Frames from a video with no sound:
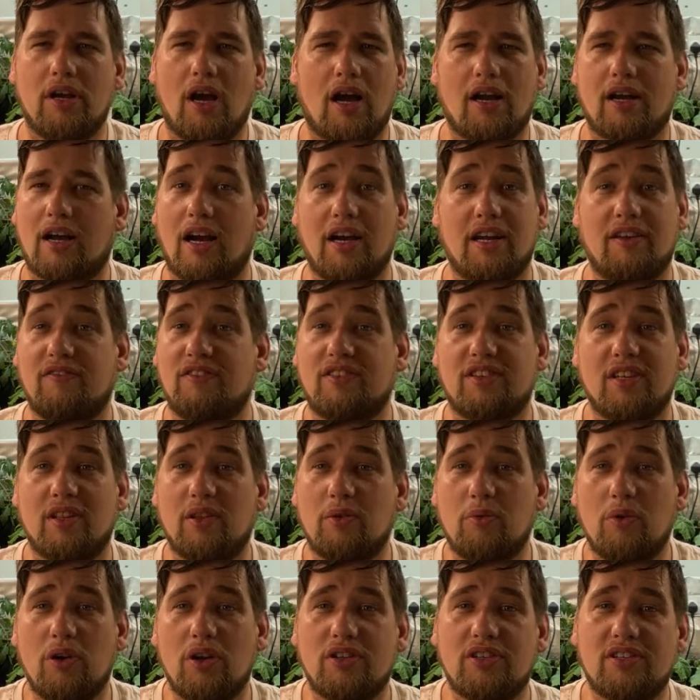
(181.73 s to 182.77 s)
I can't even say
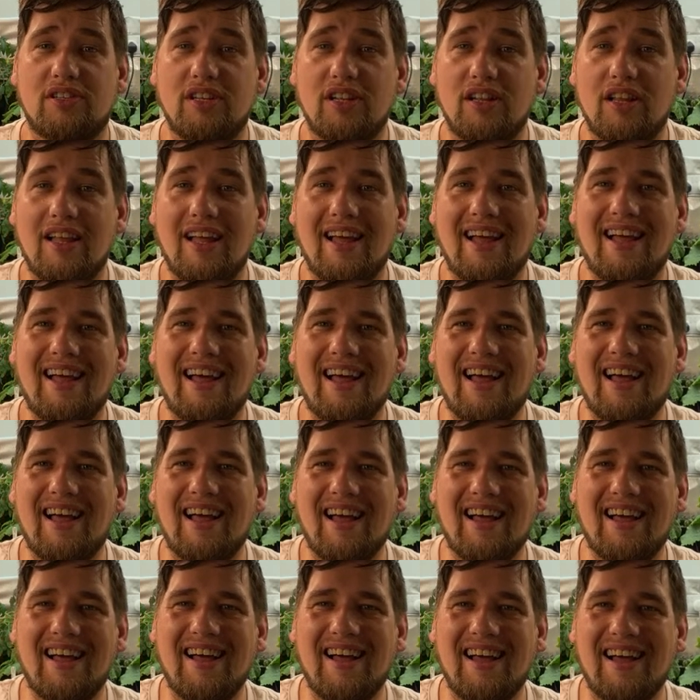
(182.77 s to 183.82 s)
the word still.
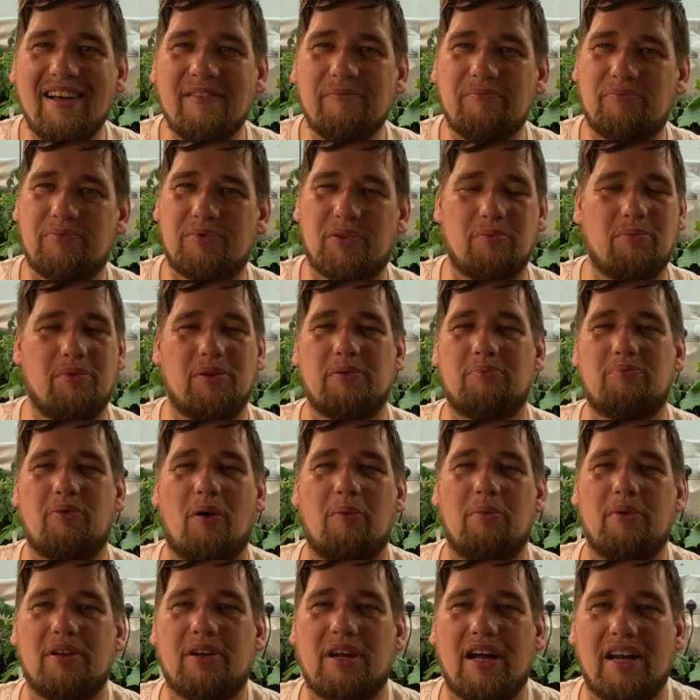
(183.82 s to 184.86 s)
Somebody's
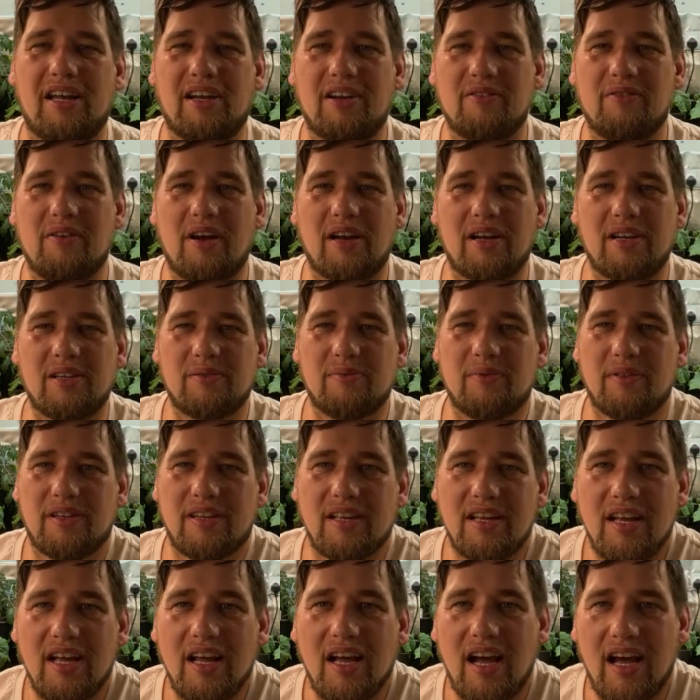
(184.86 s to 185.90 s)
probably going to correct us with it.
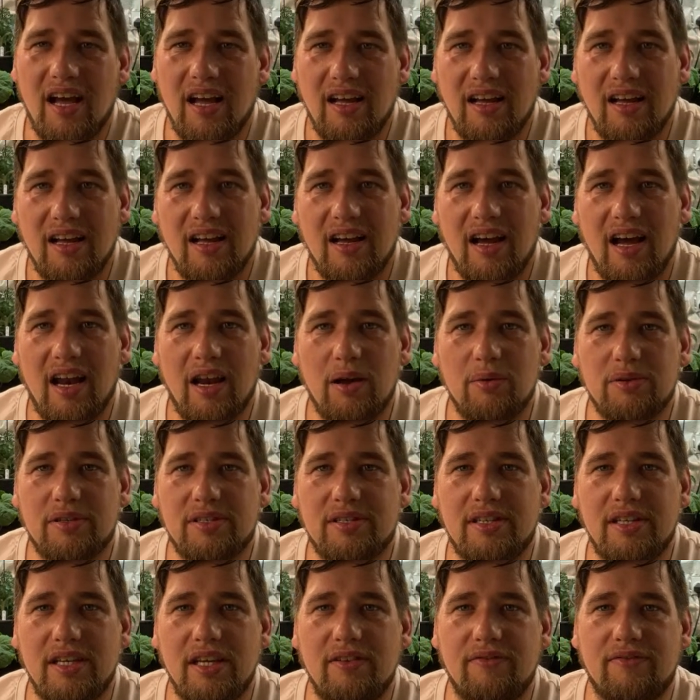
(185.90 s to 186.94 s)
Hello
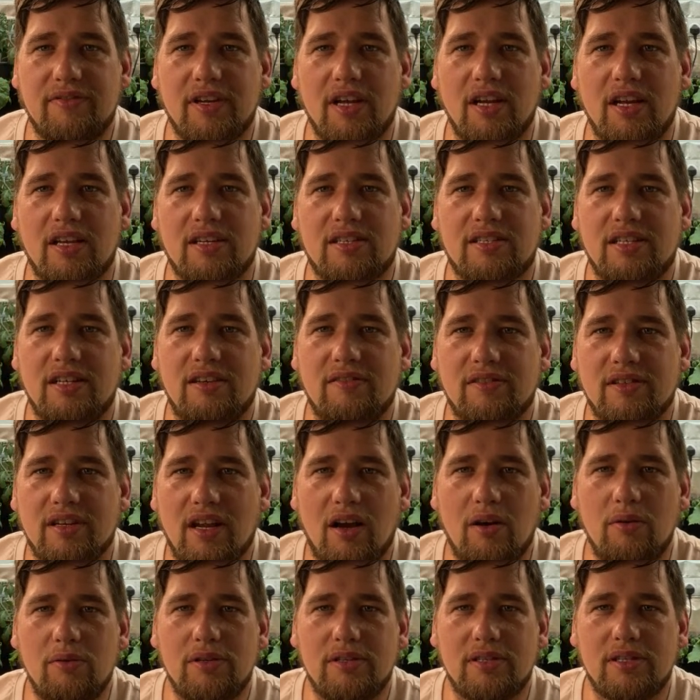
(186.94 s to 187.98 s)
Steve, Dealer Steve's in the
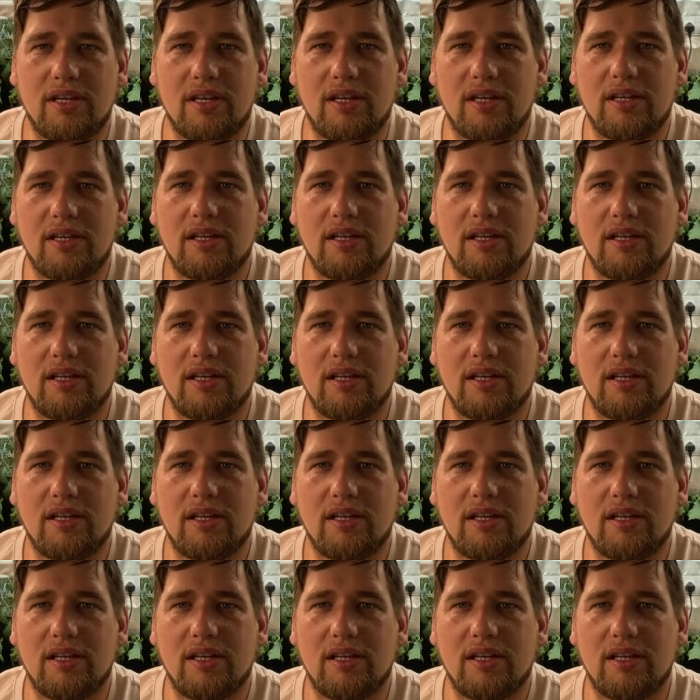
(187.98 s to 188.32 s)
house.